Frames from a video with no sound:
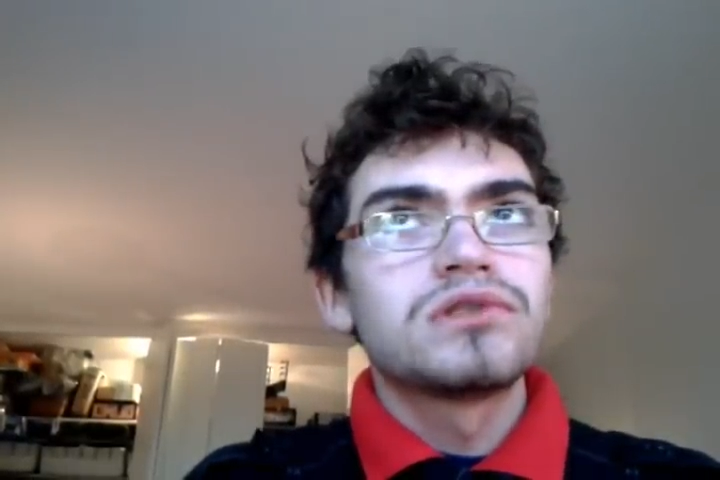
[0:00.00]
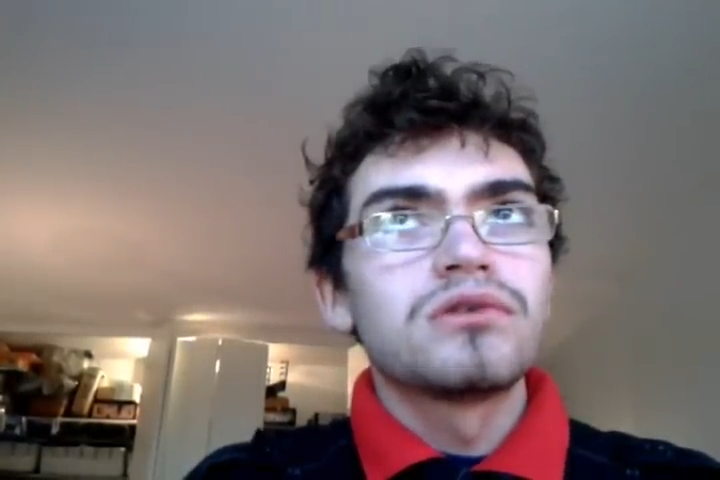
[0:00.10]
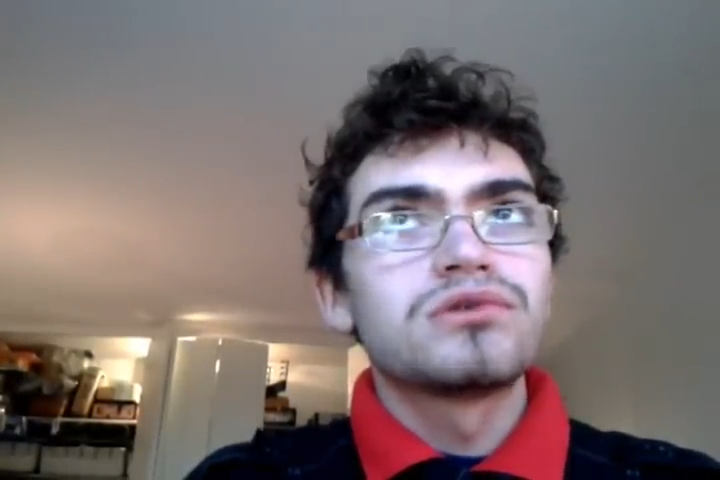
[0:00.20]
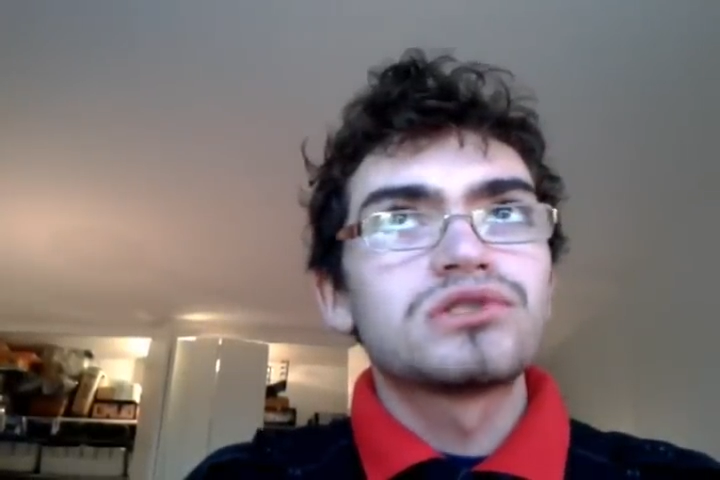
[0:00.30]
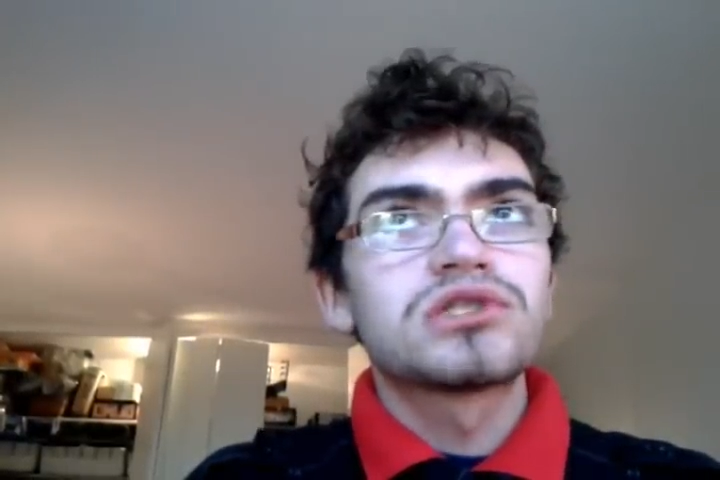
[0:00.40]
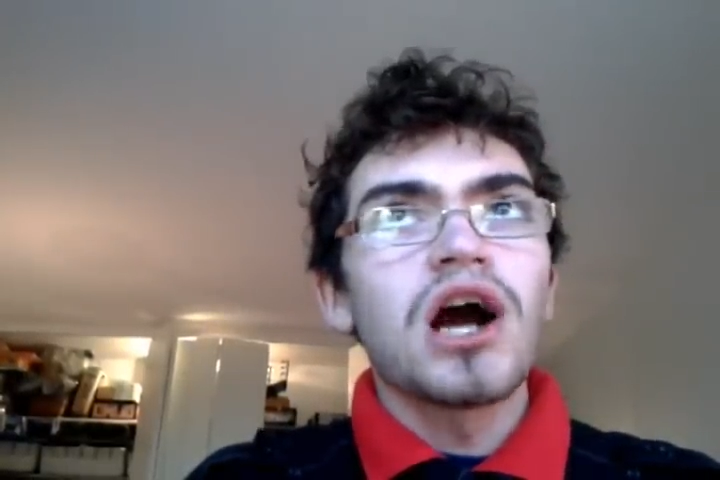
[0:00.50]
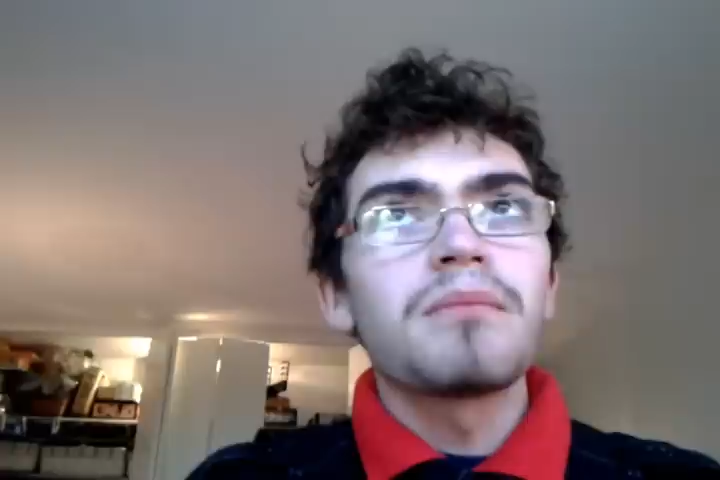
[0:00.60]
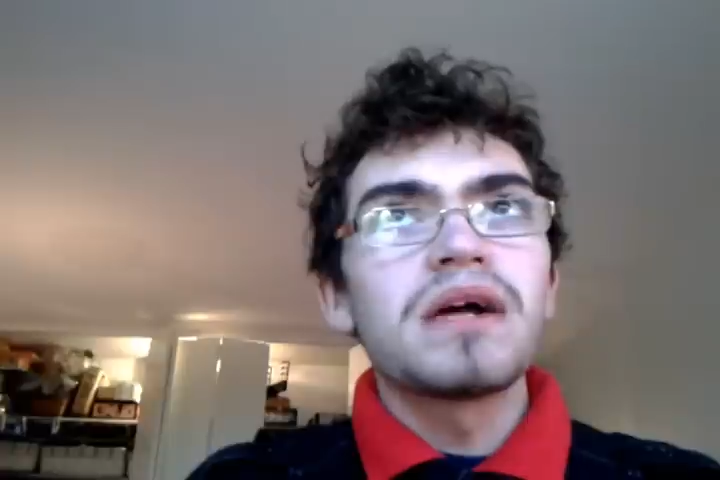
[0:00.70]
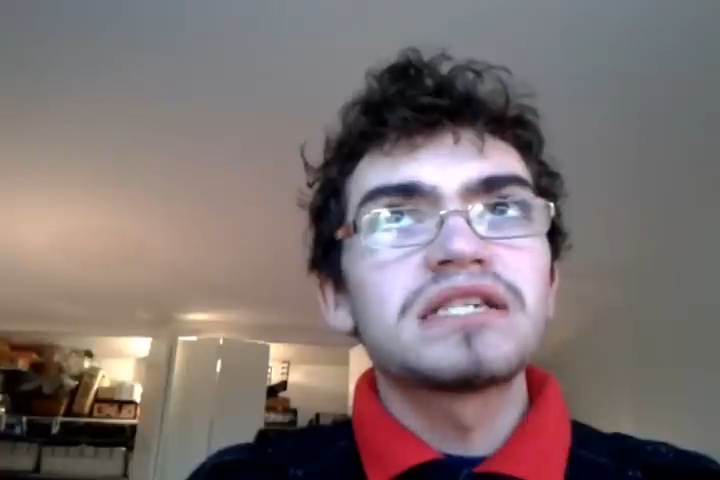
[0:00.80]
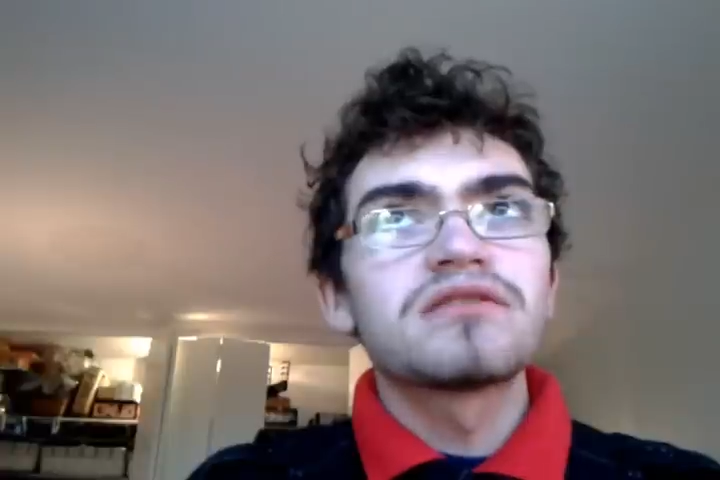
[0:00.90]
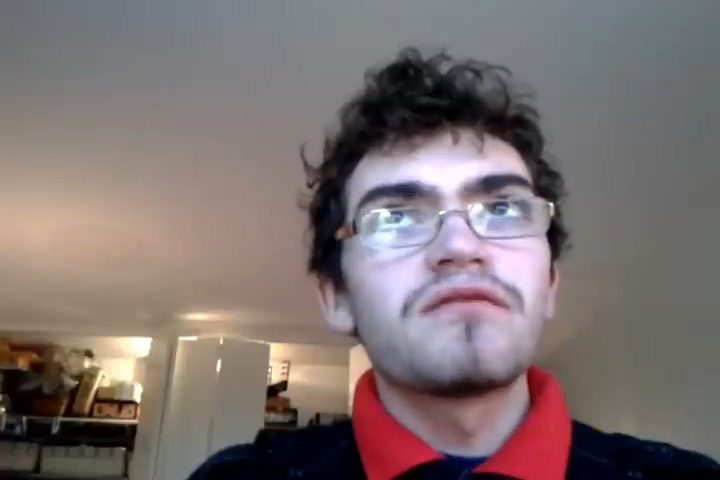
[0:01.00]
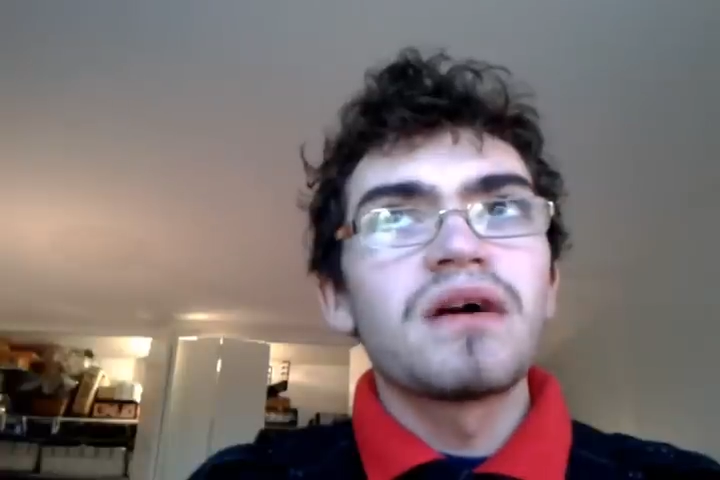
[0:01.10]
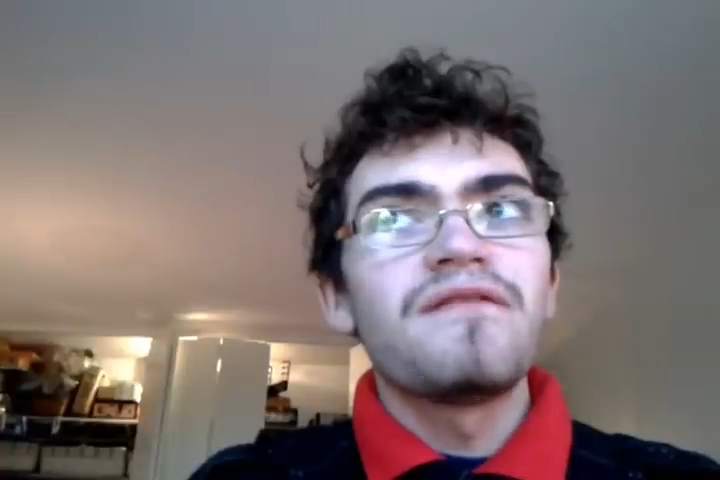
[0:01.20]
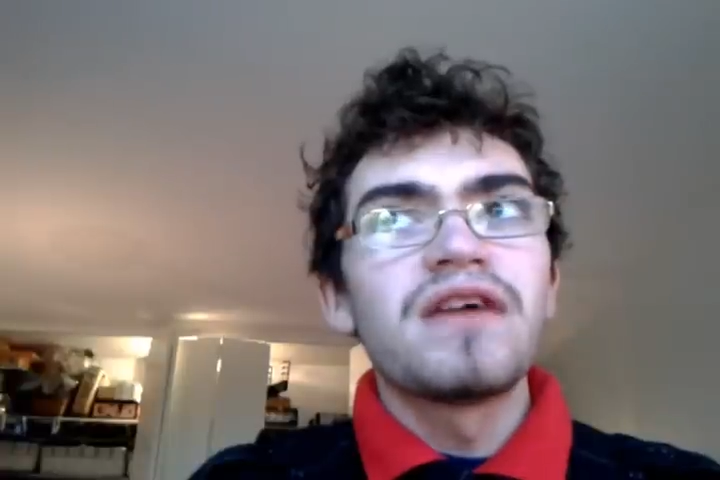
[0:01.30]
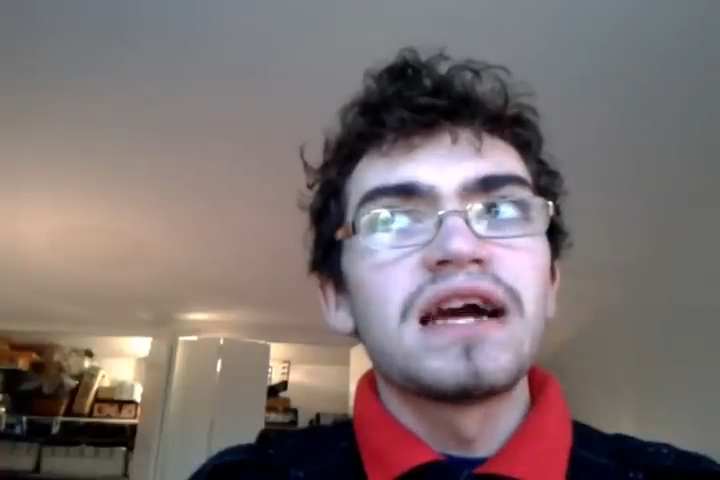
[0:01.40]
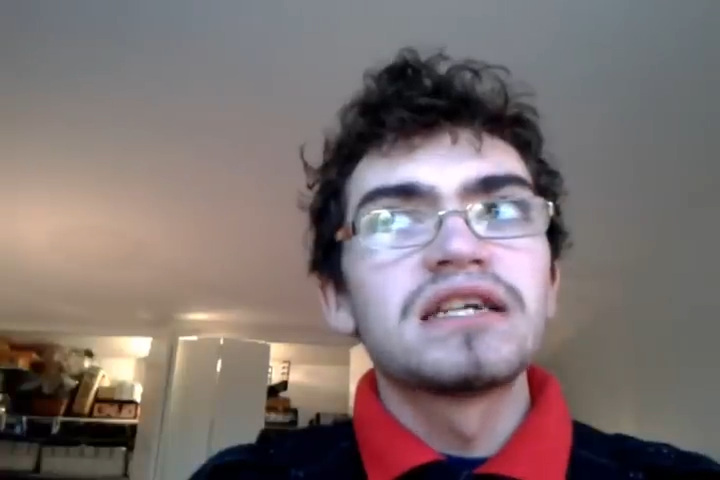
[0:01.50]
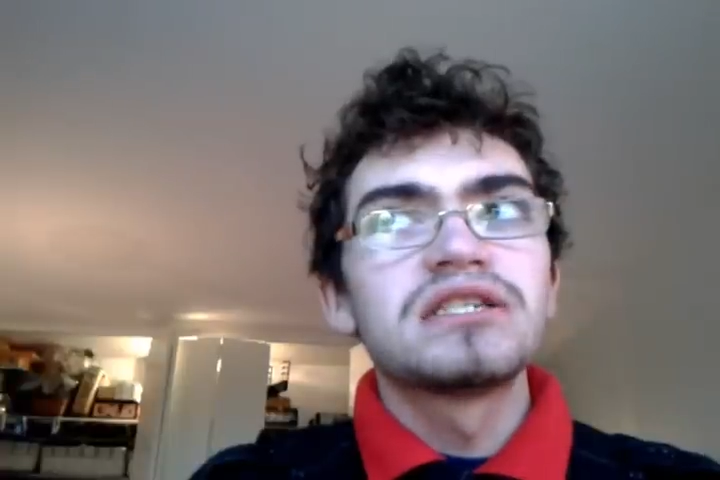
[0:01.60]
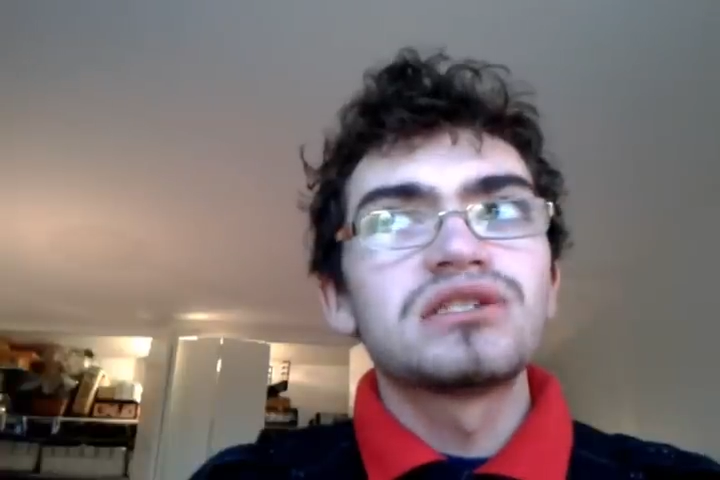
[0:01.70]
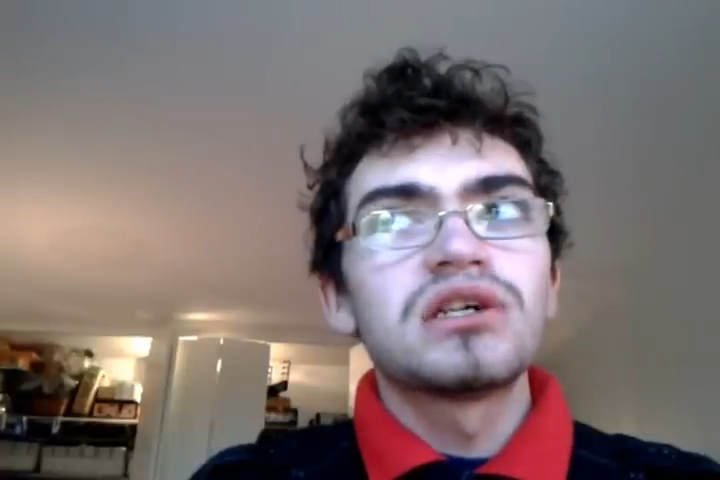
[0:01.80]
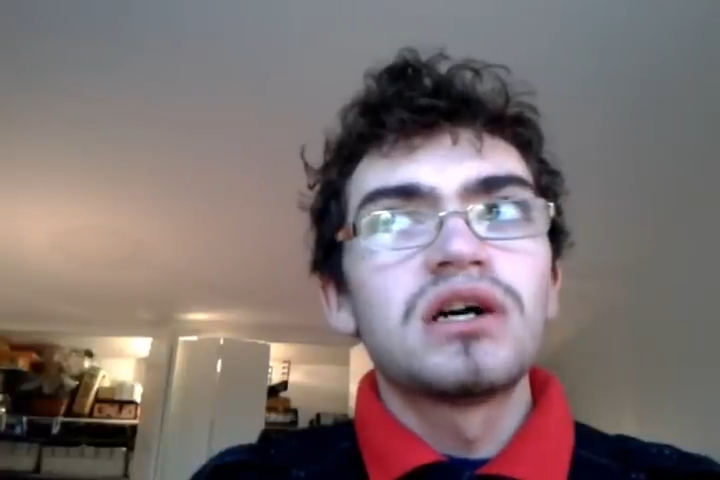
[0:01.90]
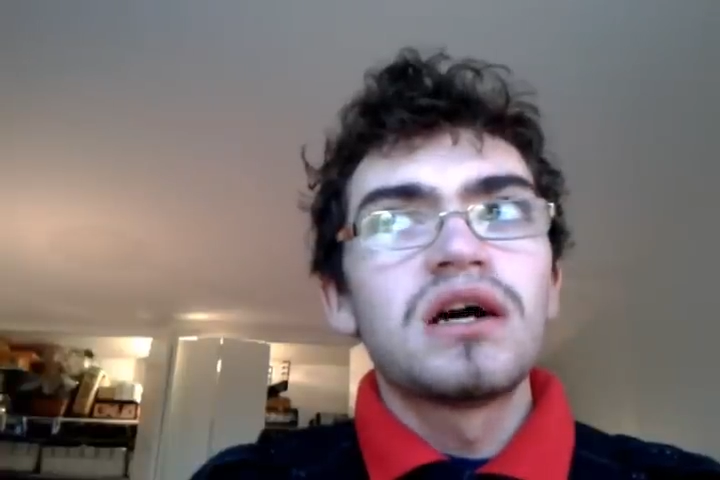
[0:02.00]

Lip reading: So stop messing with my fans.